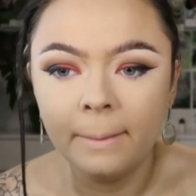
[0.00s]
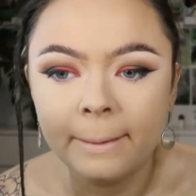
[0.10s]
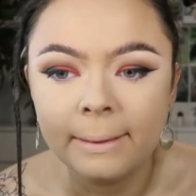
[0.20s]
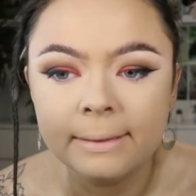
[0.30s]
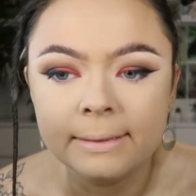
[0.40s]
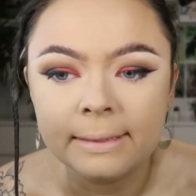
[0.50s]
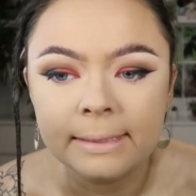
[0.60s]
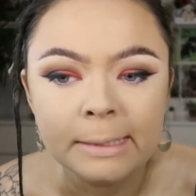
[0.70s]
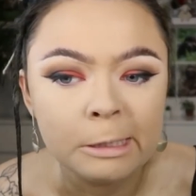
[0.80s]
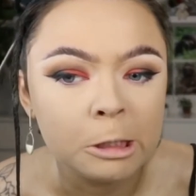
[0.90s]
Kind of
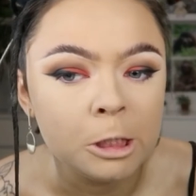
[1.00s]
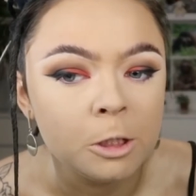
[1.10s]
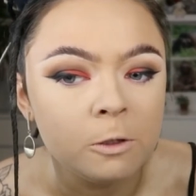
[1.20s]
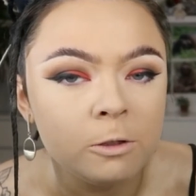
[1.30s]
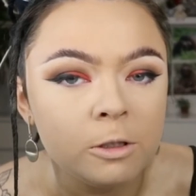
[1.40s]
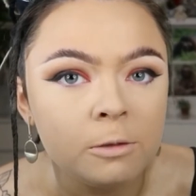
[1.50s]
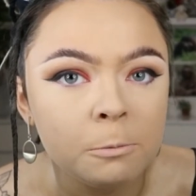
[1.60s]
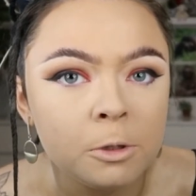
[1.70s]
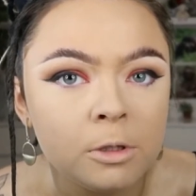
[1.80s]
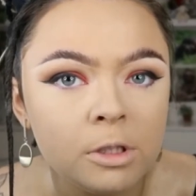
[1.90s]
gotta get rid of the
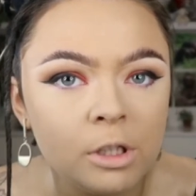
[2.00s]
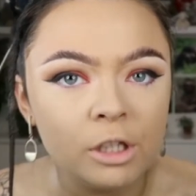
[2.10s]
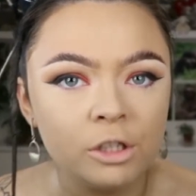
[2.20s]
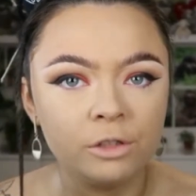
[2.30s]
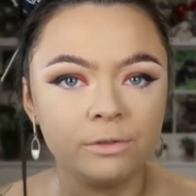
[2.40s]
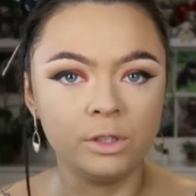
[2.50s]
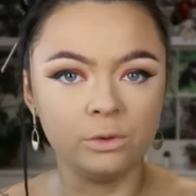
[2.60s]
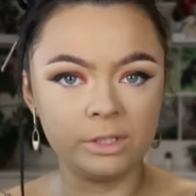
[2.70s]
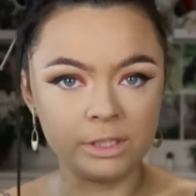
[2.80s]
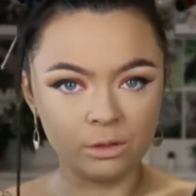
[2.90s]
moustache, if I do
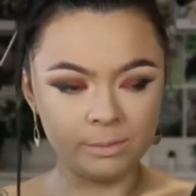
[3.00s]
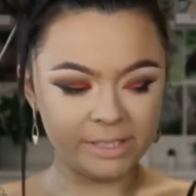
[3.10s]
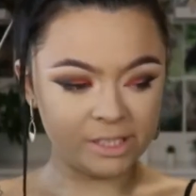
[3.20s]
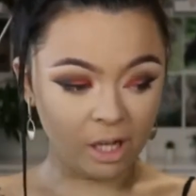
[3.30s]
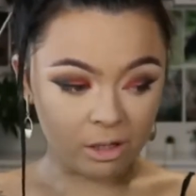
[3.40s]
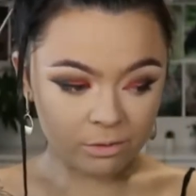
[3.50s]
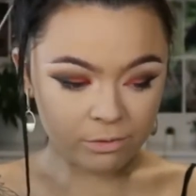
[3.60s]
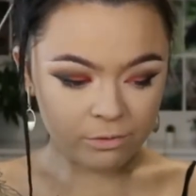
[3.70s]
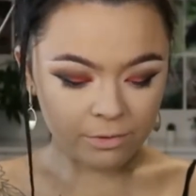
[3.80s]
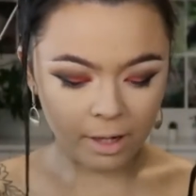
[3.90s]
say so
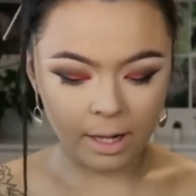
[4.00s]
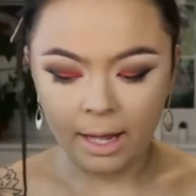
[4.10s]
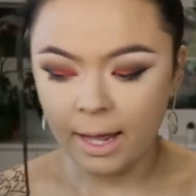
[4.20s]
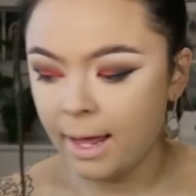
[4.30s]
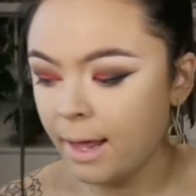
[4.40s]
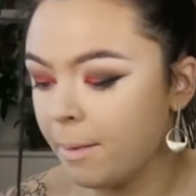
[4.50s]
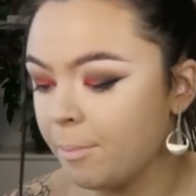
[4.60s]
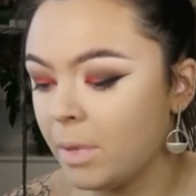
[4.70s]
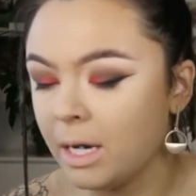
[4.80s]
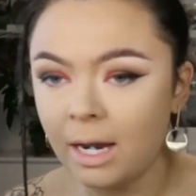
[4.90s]
myself.
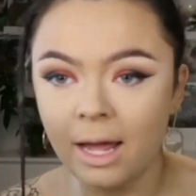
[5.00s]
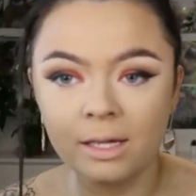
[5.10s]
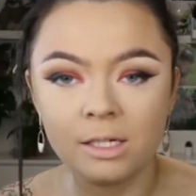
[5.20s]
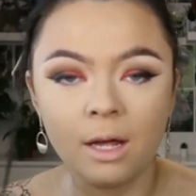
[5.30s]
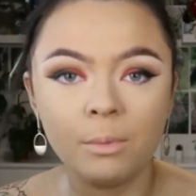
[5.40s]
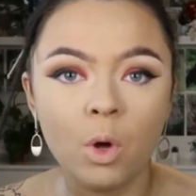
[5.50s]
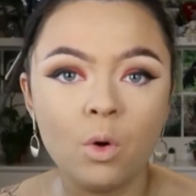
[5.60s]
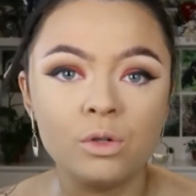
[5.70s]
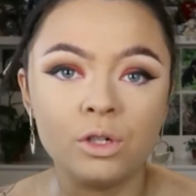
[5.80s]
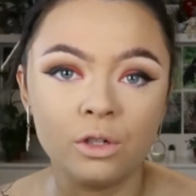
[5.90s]
Next I'm
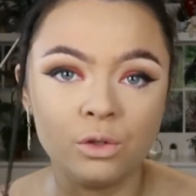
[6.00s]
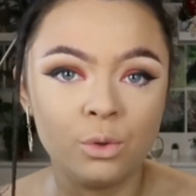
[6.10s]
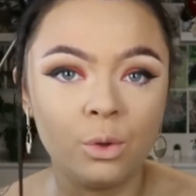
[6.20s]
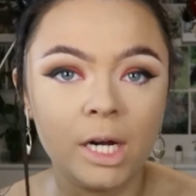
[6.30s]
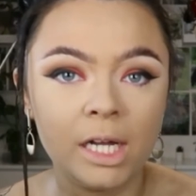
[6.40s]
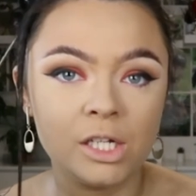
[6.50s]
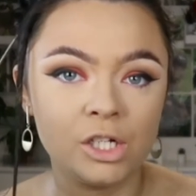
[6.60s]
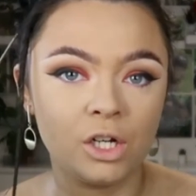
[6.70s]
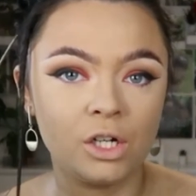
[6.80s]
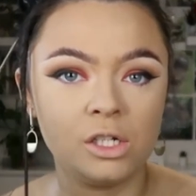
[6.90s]
going to contour because
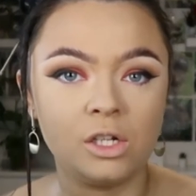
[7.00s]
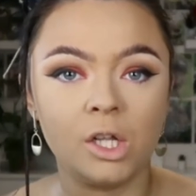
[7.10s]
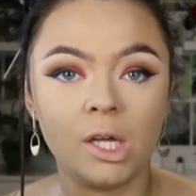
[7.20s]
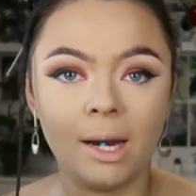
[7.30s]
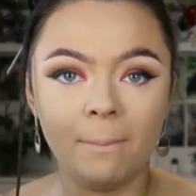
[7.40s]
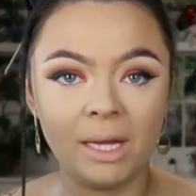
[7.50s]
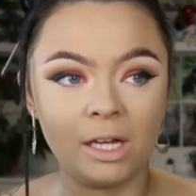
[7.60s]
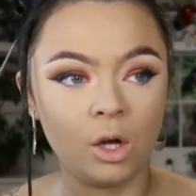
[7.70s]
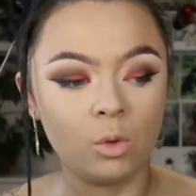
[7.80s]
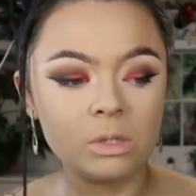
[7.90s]
your girl's looking a bit
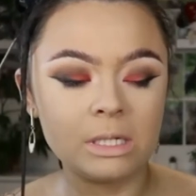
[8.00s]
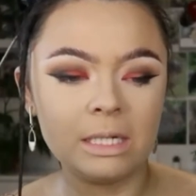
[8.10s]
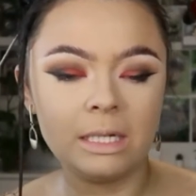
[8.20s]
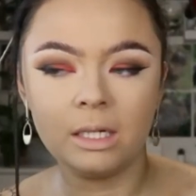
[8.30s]
ghostly.